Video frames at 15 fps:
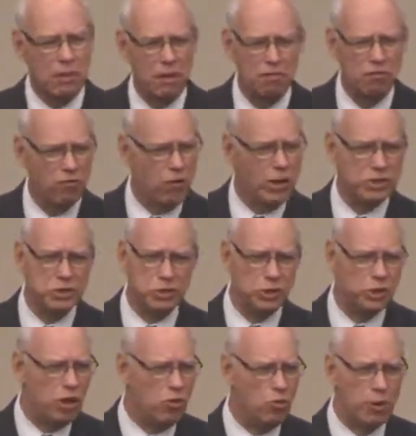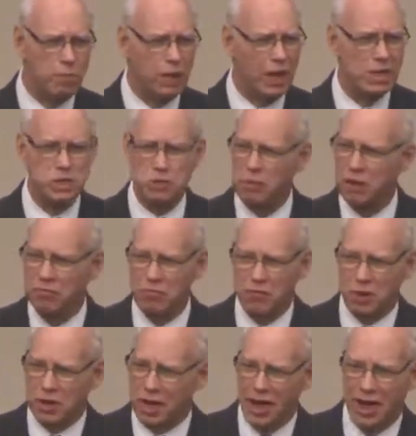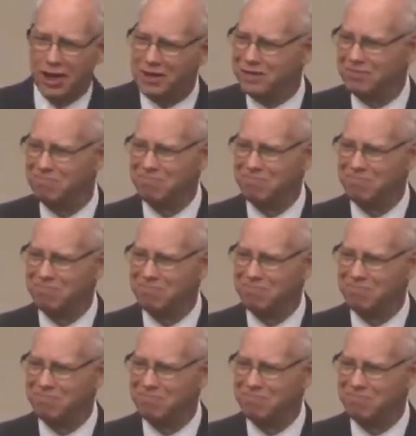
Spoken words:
friends are no replacement for God.